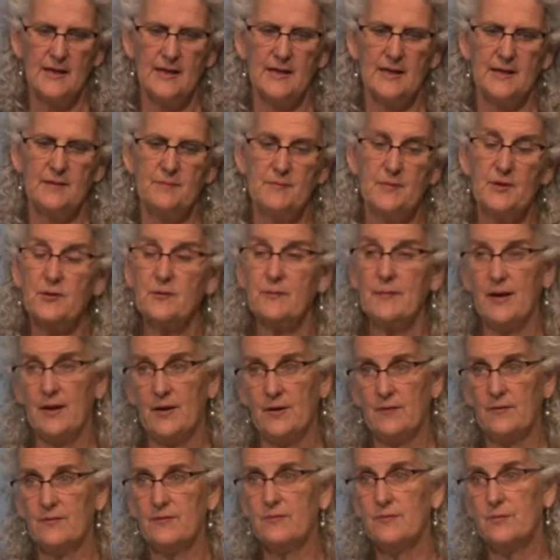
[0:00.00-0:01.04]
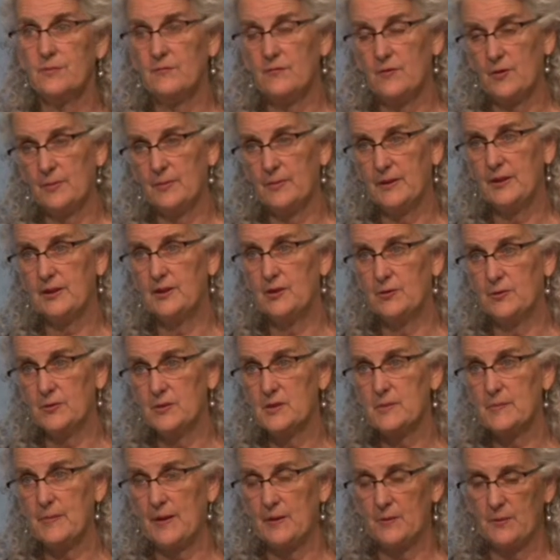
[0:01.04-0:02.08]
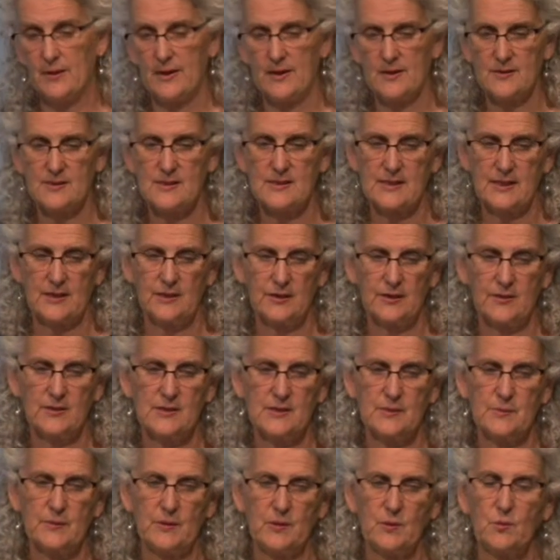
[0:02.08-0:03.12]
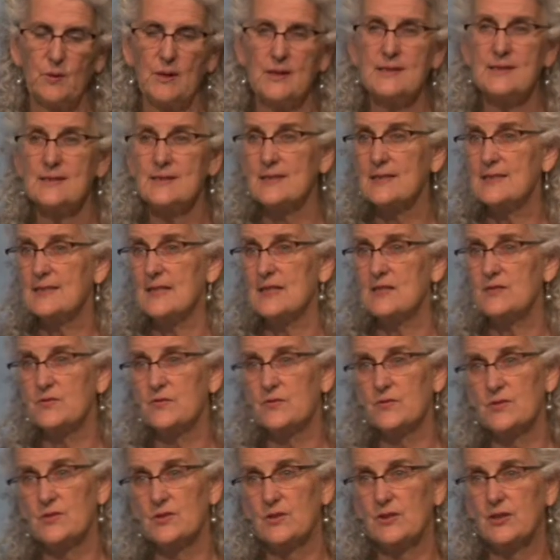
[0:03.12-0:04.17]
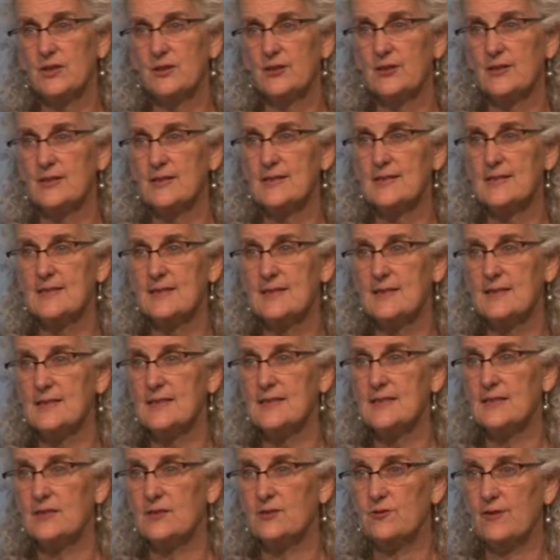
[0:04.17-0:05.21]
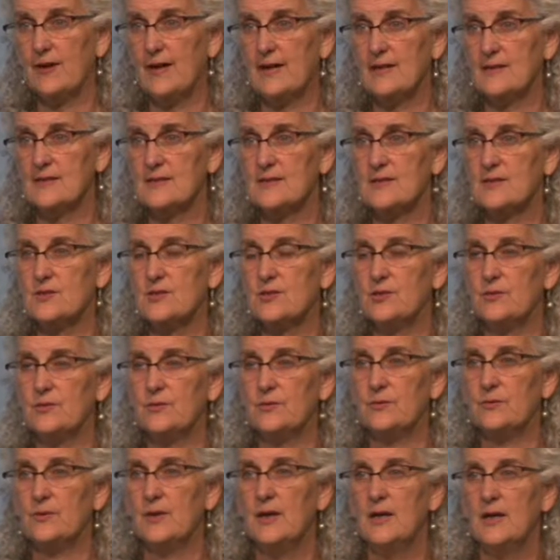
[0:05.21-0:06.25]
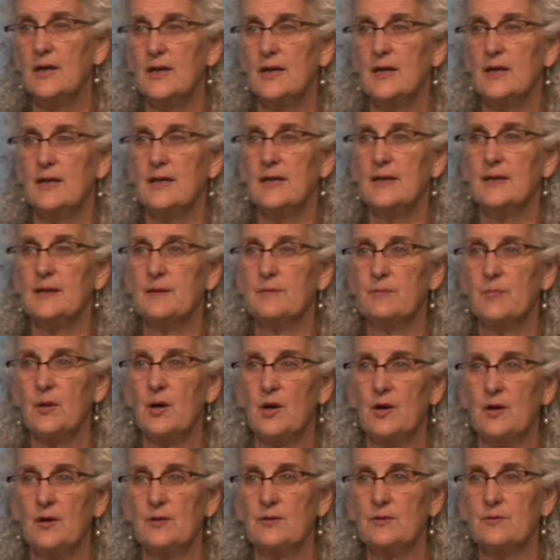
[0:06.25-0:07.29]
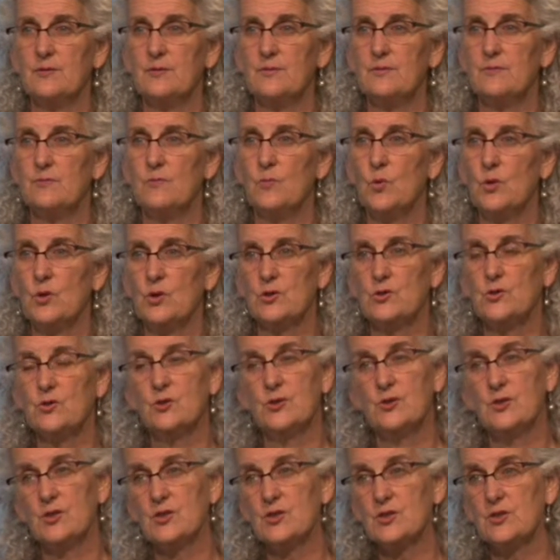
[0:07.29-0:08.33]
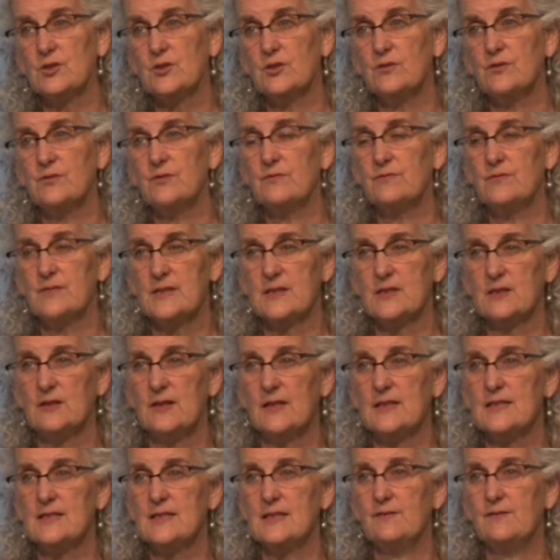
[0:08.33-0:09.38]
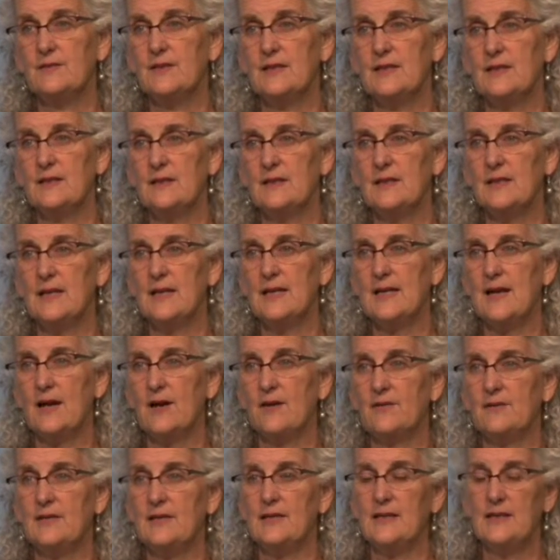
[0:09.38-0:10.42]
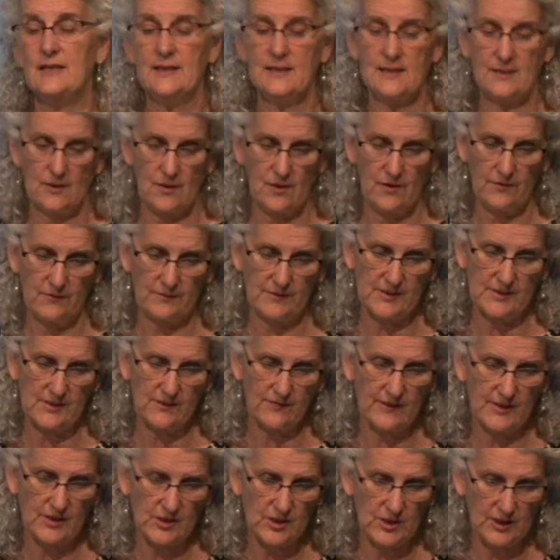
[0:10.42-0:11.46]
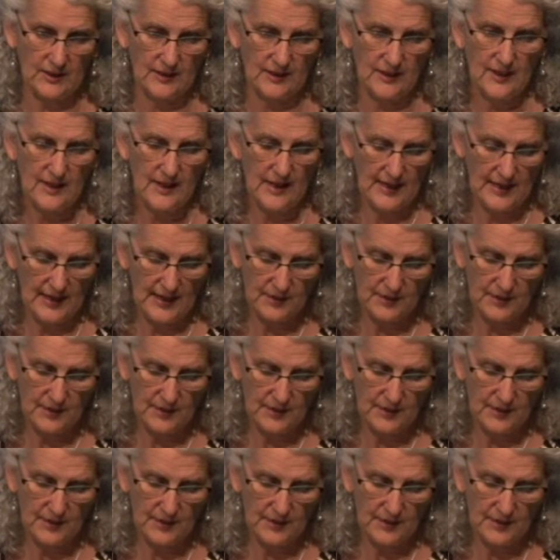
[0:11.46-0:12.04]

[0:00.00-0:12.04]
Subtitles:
Miriam Health, formerly known as Benoit Health Center, has been quite successful securing CDC grants to impart more traditional physical activity and healthy eating on the reservation, and I